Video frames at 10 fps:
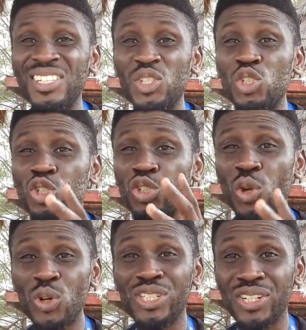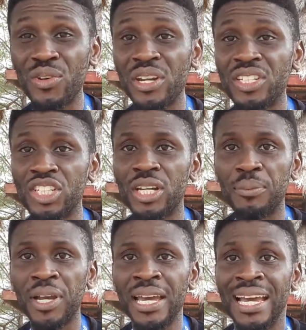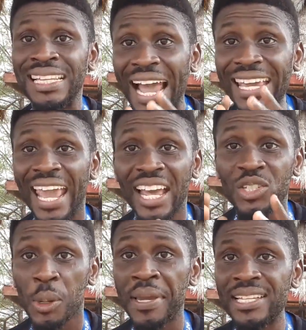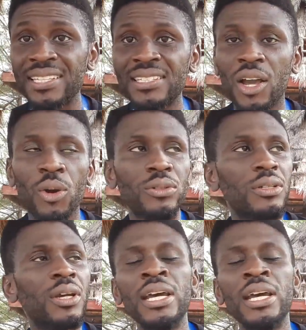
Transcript: in such great shape that he ends up getting second